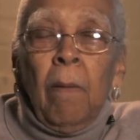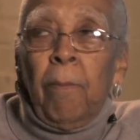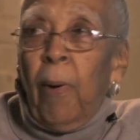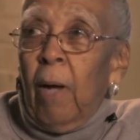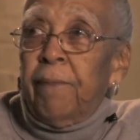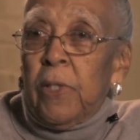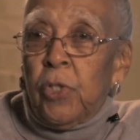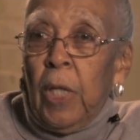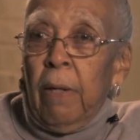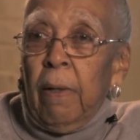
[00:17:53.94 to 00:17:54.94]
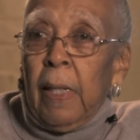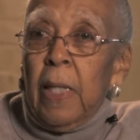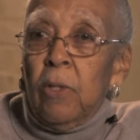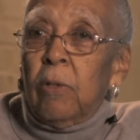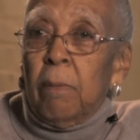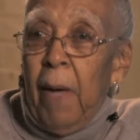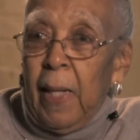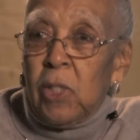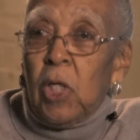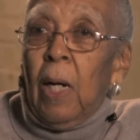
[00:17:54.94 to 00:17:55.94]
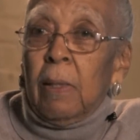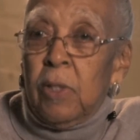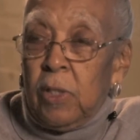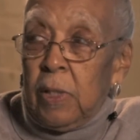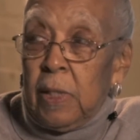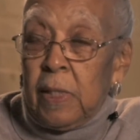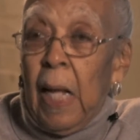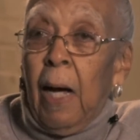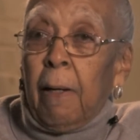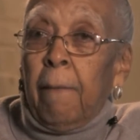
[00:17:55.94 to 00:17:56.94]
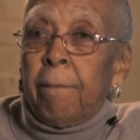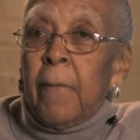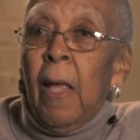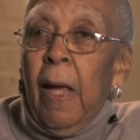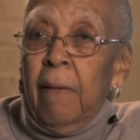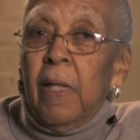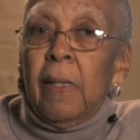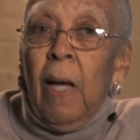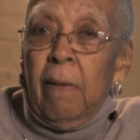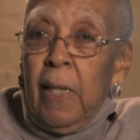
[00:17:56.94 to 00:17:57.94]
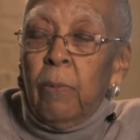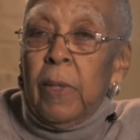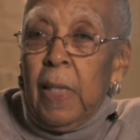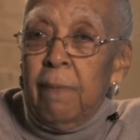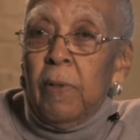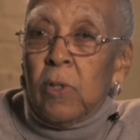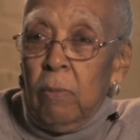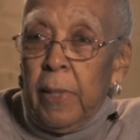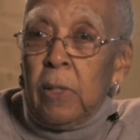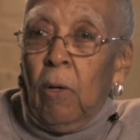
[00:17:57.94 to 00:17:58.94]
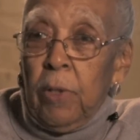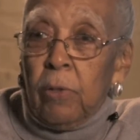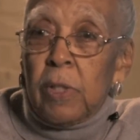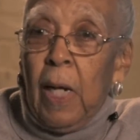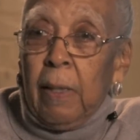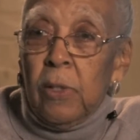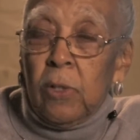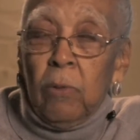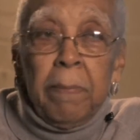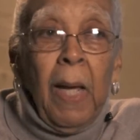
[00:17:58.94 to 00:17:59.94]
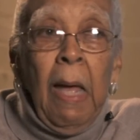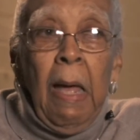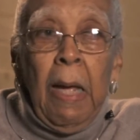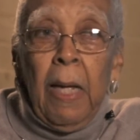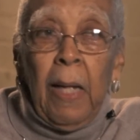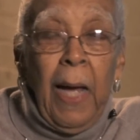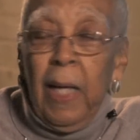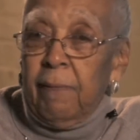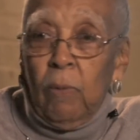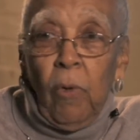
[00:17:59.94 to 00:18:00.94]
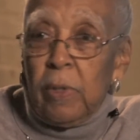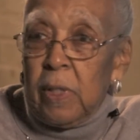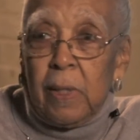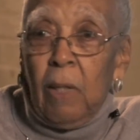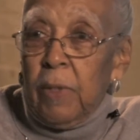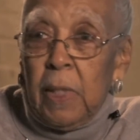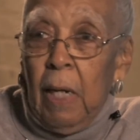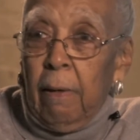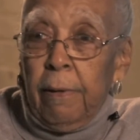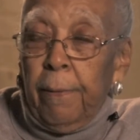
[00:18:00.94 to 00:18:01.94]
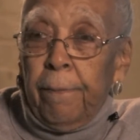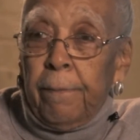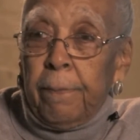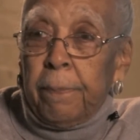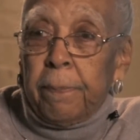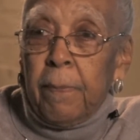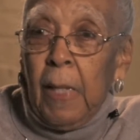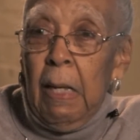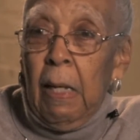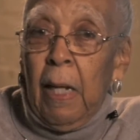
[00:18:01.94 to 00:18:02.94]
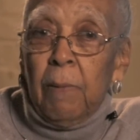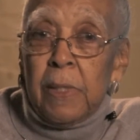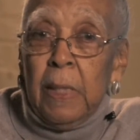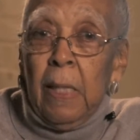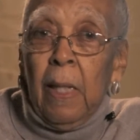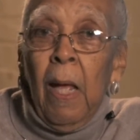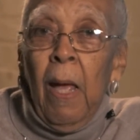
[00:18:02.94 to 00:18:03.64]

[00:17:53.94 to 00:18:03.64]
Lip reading: profit sharing, and you could buy stock, and they would give you so much on your stock, and I haven't worked since I retired. And I was saying,